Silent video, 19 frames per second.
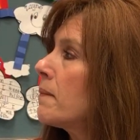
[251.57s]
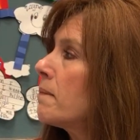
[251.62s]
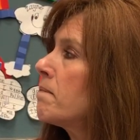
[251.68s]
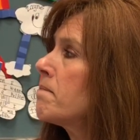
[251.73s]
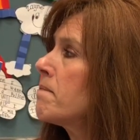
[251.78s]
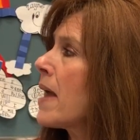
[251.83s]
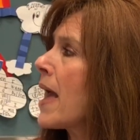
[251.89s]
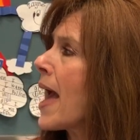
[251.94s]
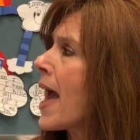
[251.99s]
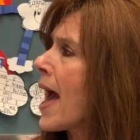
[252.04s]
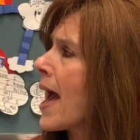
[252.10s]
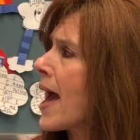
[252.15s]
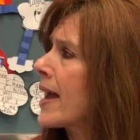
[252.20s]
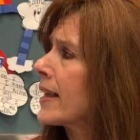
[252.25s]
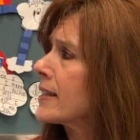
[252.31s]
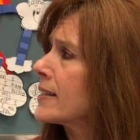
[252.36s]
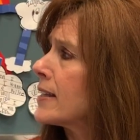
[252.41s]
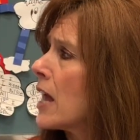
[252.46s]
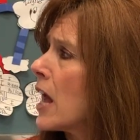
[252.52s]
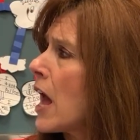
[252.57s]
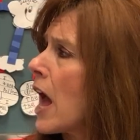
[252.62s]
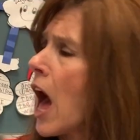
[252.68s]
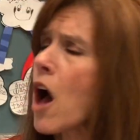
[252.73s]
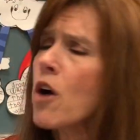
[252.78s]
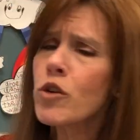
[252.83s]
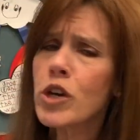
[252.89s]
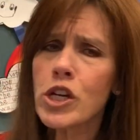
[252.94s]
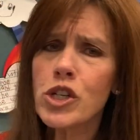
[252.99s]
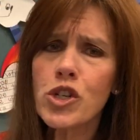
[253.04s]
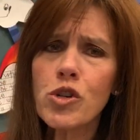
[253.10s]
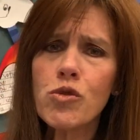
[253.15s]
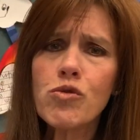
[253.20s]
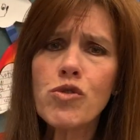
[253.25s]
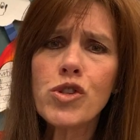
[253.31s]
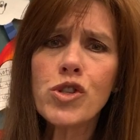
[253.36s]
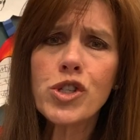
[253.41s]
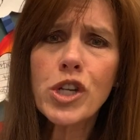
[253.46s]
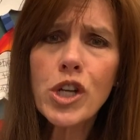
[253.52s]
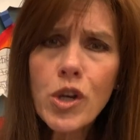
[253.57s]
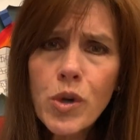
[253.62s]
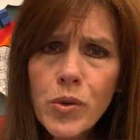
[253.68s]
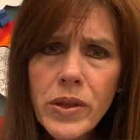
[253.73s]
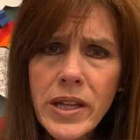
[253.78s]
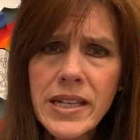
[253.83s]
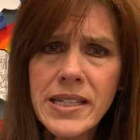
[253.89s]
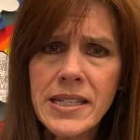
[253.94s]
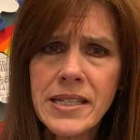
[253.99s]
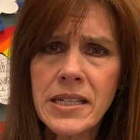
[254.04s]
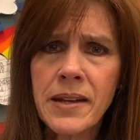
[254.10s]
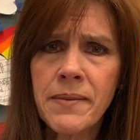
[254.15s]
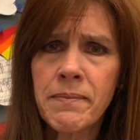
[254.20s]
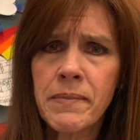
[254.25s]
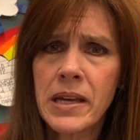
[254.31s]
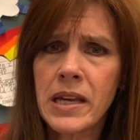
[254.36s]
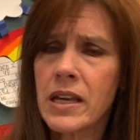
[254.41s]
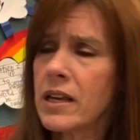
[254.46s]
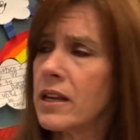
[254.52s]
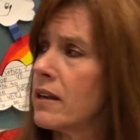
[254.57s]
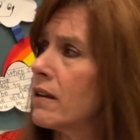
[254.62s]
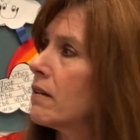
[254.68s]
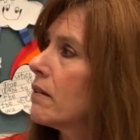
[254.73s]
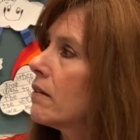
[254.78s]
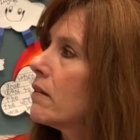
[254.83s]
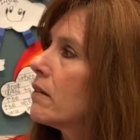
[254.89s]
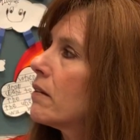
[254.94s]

Max, how could you do this to me?